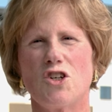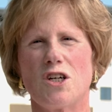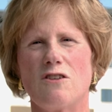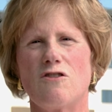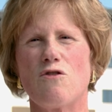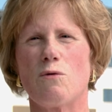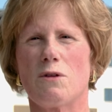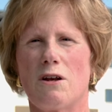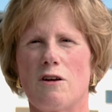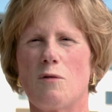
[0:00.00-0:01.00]
changes
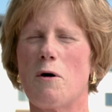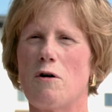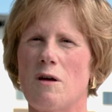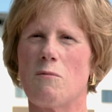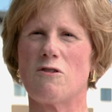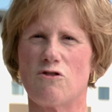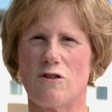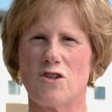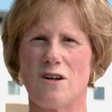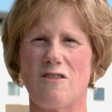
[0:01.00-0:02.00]
related to podium
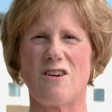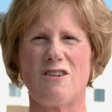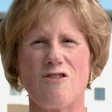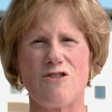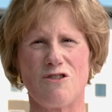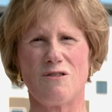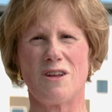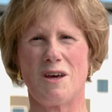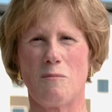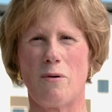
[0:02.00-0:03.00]
construction, as they can
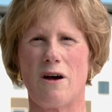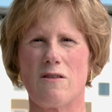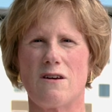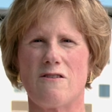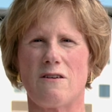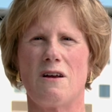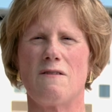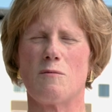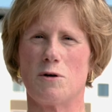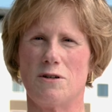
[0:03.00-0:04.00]
certainly impact the design of
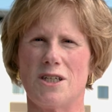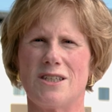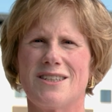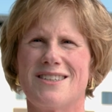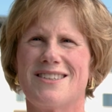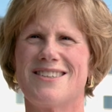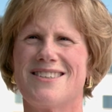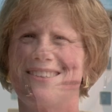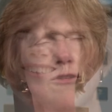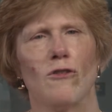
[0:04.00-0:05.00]
the building.
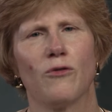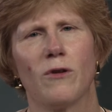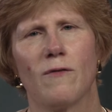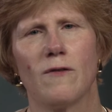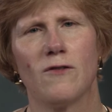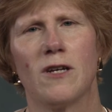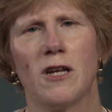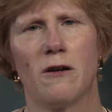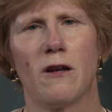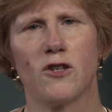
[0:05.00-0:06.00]
Prior to the 2015
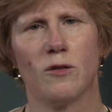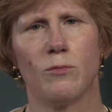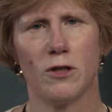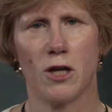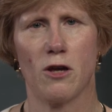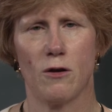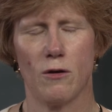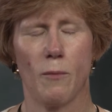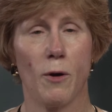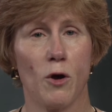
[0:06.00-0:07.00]
International Building
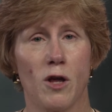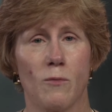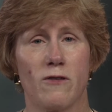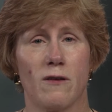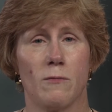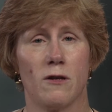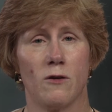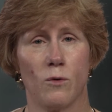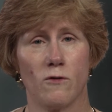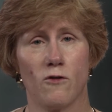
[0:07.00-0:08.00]
Code, a podium was limited
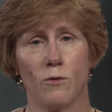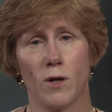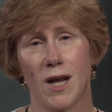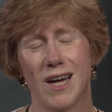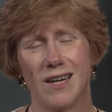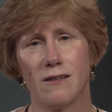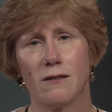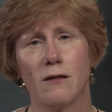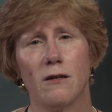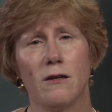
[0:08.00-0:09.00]
to 1 story in height.
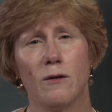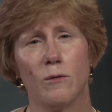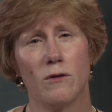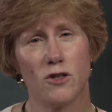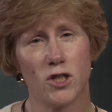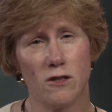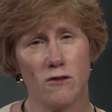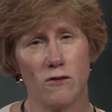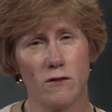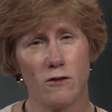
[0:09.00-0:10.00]
With the
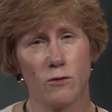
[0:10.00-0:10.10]
changes in the